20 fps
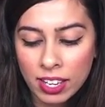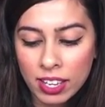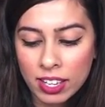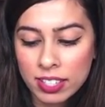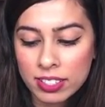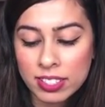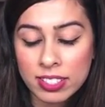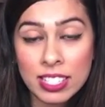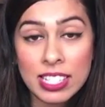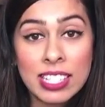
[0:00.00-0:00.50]

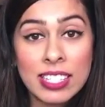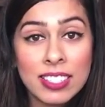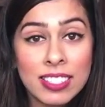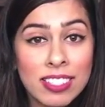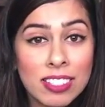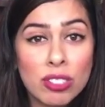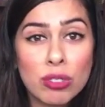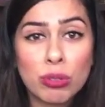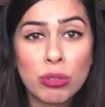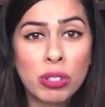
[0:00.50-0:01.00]
it's
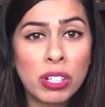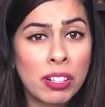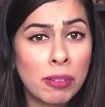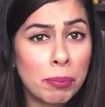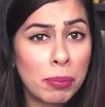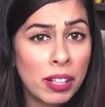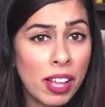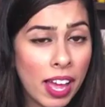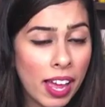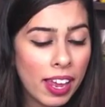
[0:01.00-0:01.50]
easy to
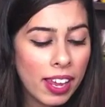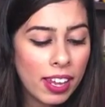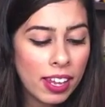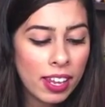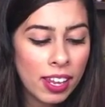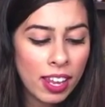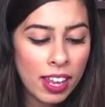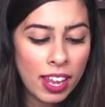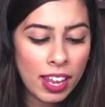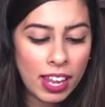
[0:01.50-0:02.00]
reapply.
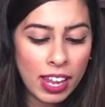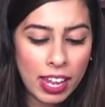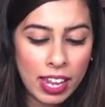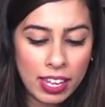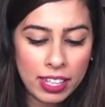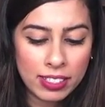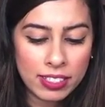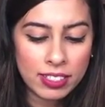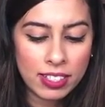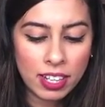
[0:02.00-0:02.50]

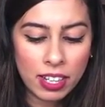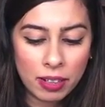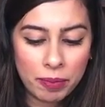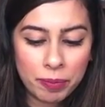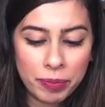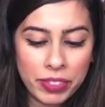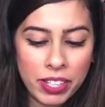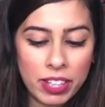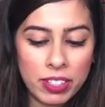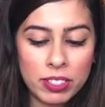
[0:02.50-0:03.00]
And
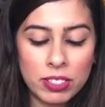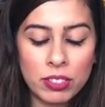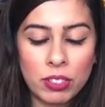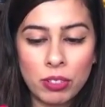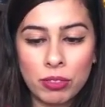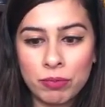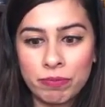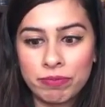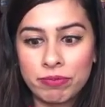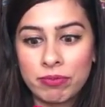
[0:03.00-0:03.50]
yeah,
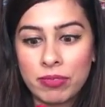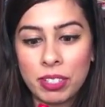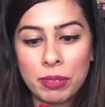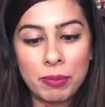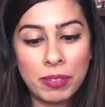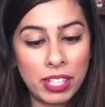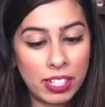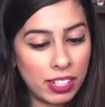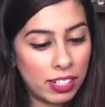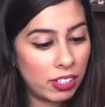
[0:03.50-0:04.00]
so
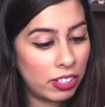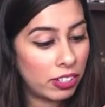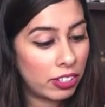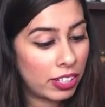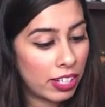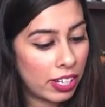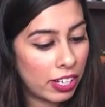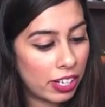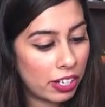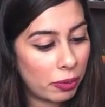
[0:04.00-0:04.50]
I'm getting a little
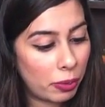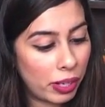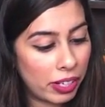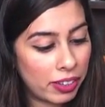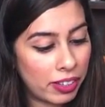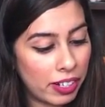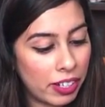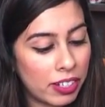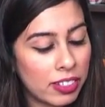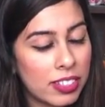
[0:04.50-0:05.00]
carried
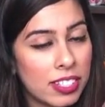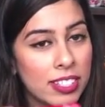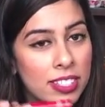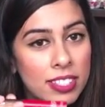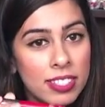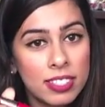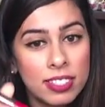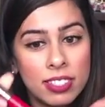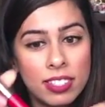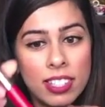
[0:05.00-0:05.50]
away there.
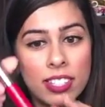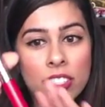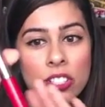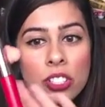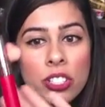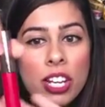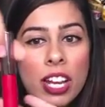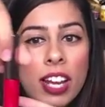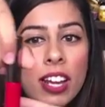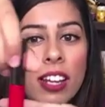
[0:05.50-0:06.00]
This
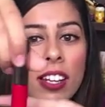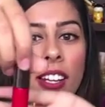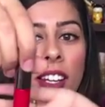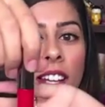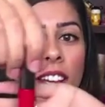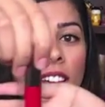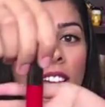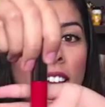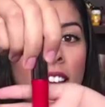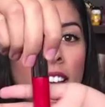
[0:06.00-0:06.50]
shade
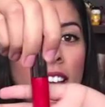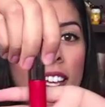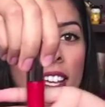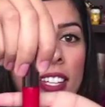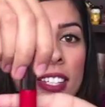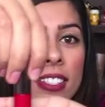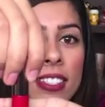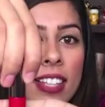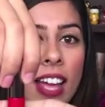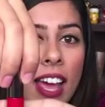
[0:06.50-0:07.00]

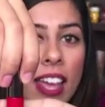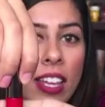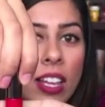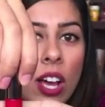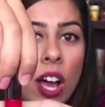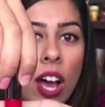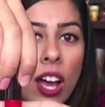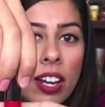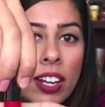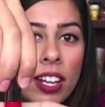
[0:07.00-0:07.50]
is
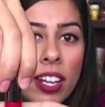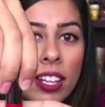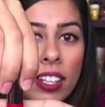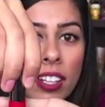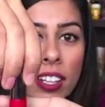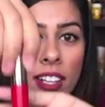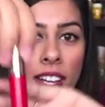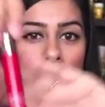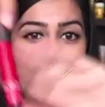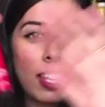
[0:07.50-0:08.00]

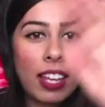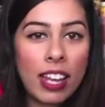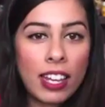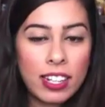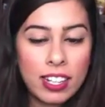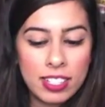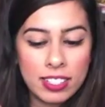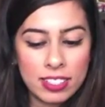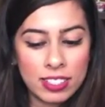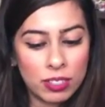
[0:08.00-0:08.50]
Iconic.
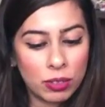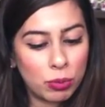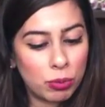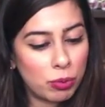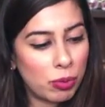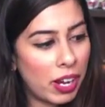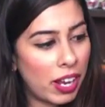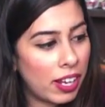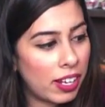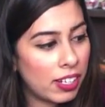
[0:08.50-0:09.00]
Again, it's a
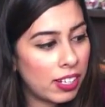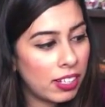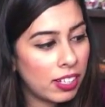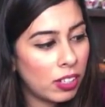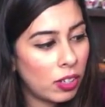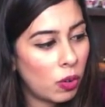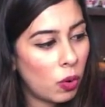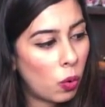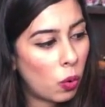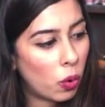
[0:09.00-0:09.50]

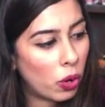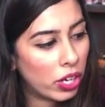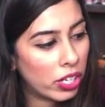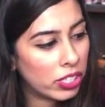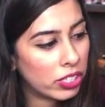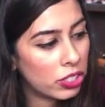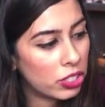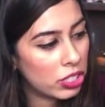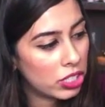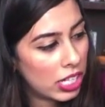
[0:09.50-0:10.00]
red
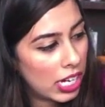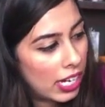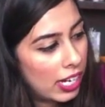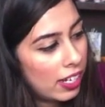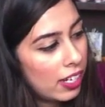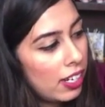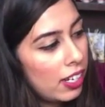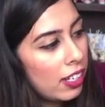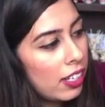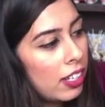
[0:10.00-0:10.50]
orange
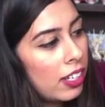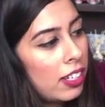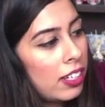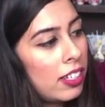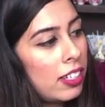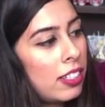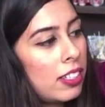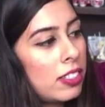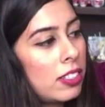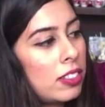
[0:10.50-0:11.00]
shade,
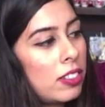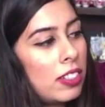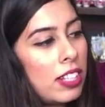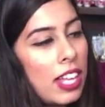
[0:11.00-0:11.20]
so